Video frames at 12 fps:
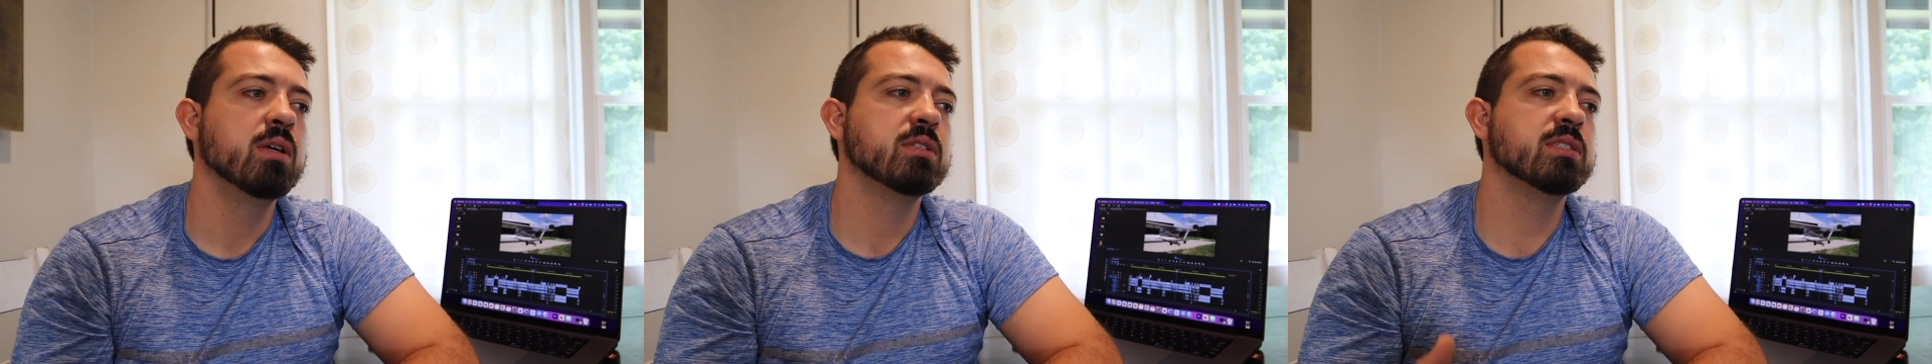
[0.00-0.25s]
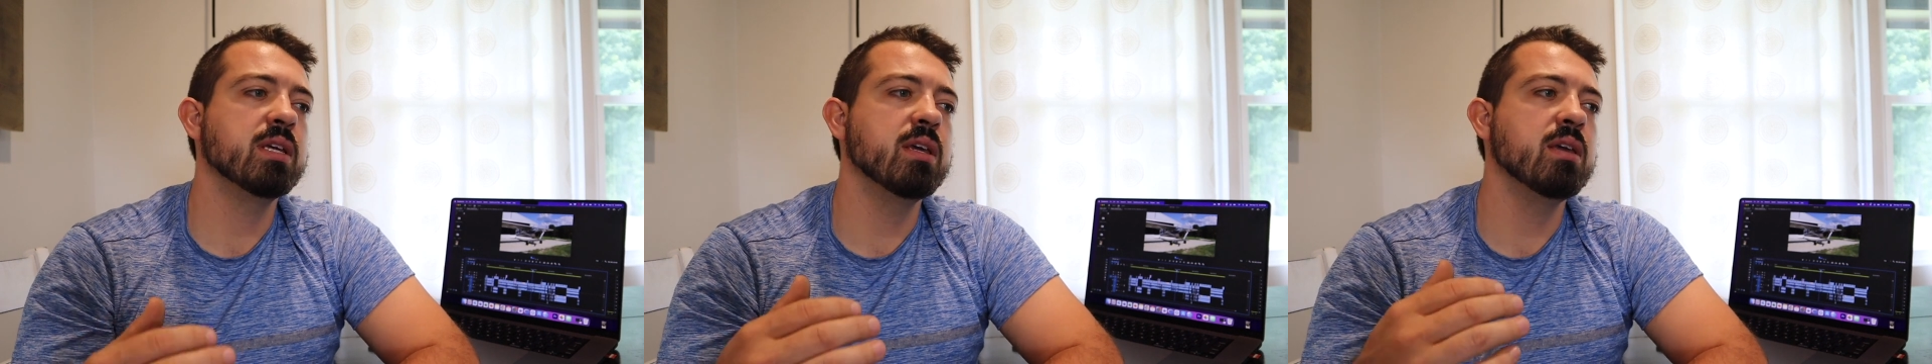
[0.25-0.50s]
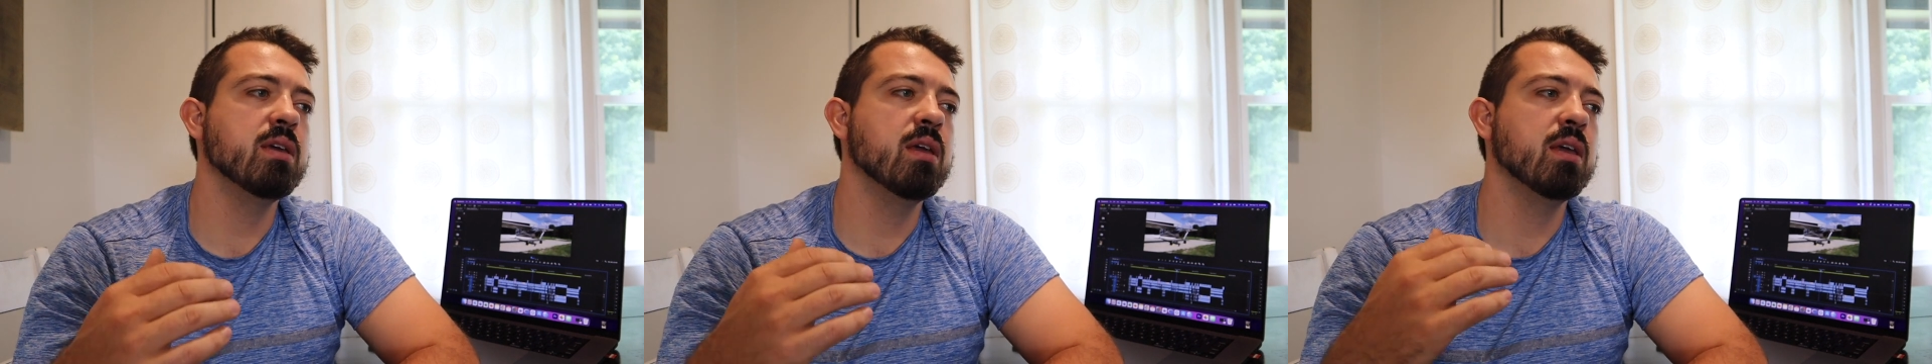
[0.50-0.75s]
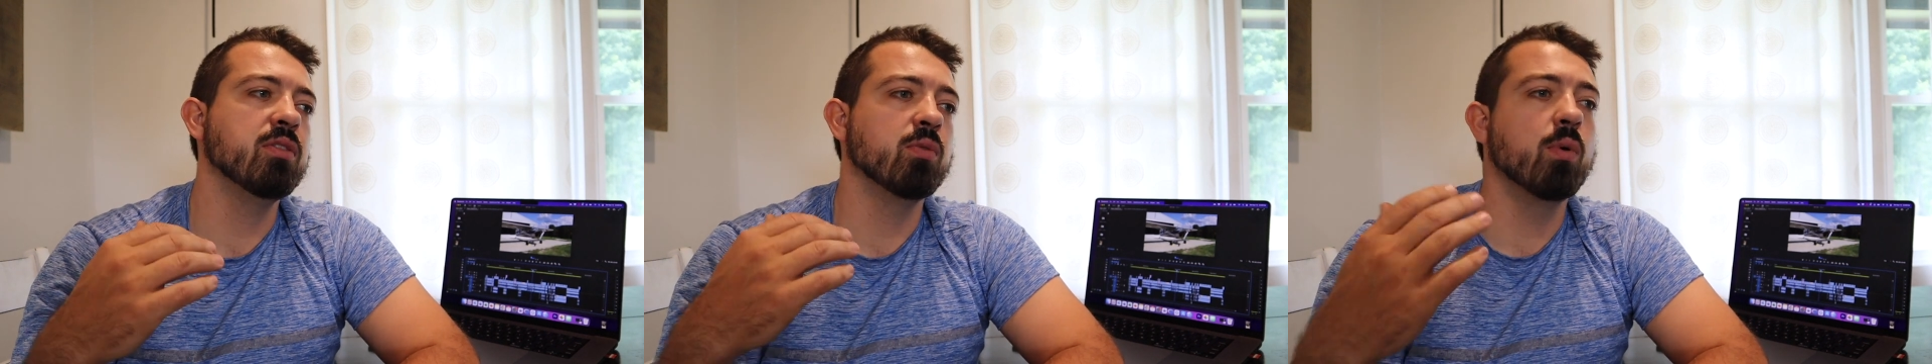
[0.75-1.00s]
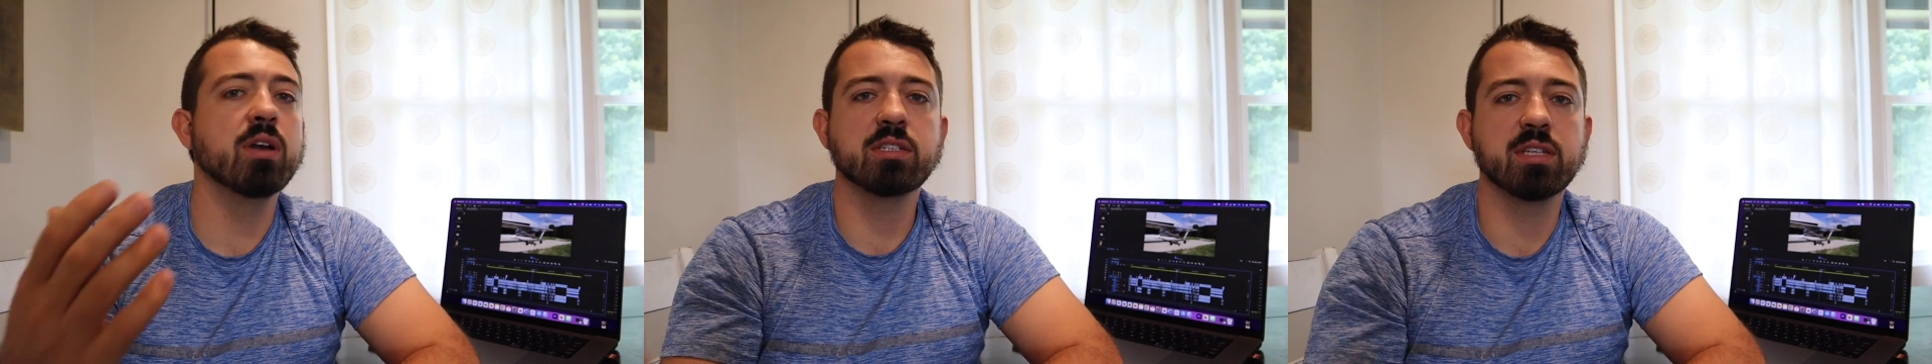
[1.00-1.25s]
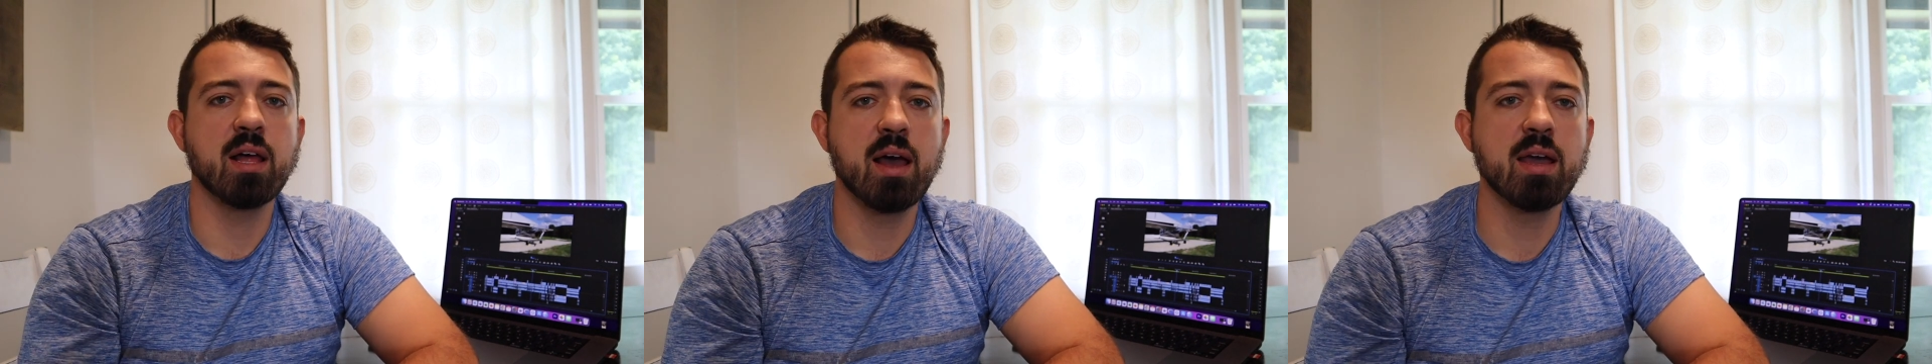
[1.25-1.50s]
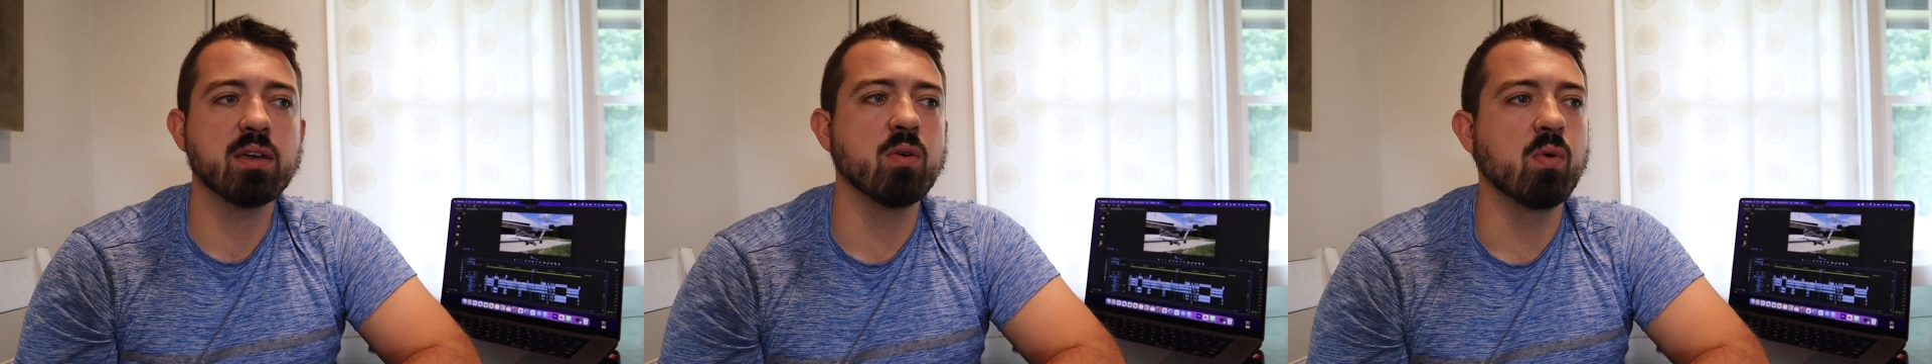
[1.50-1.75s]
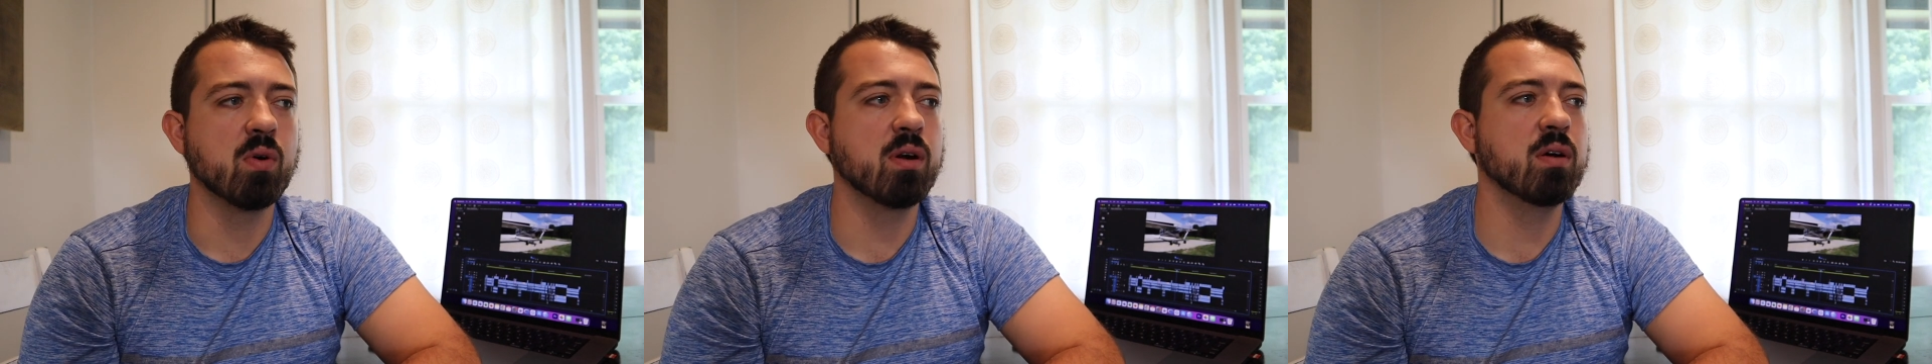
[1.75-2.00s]
see either what it's like
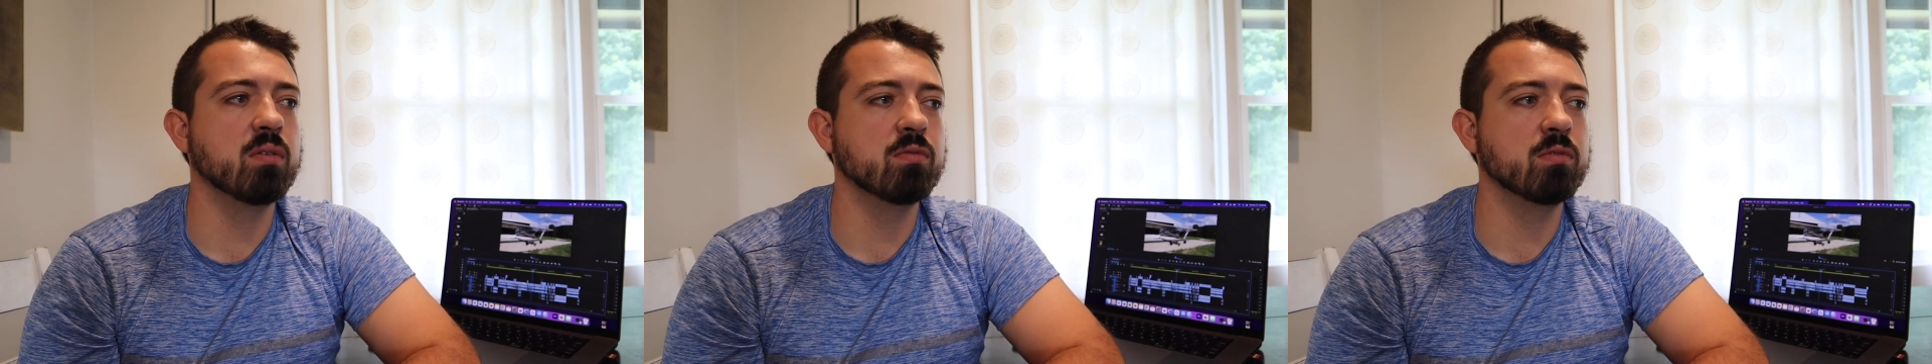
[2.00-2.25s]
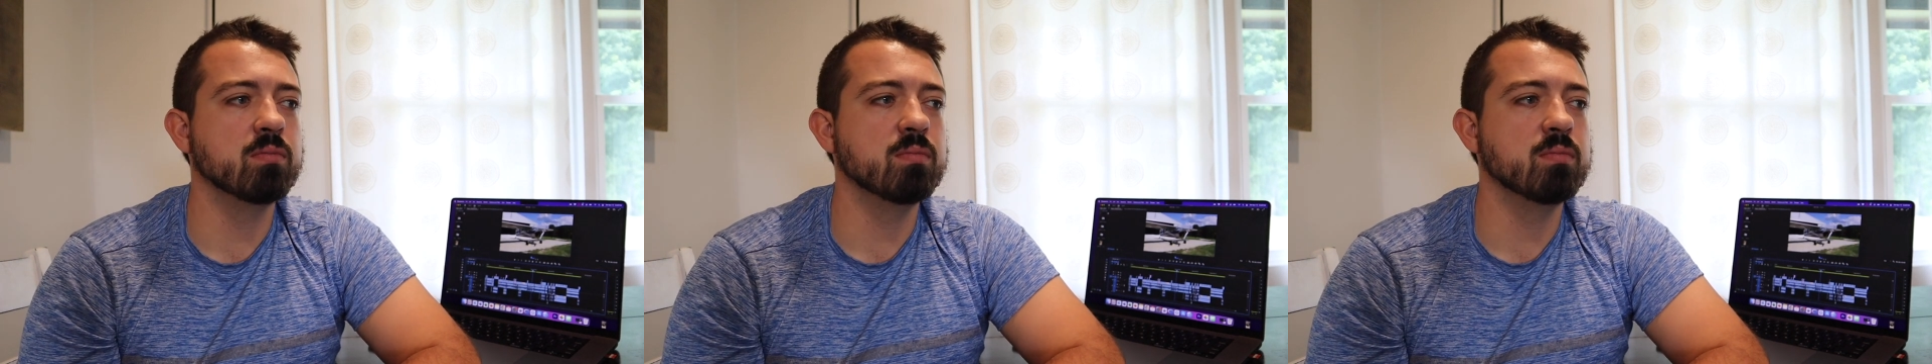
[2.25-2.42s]
or,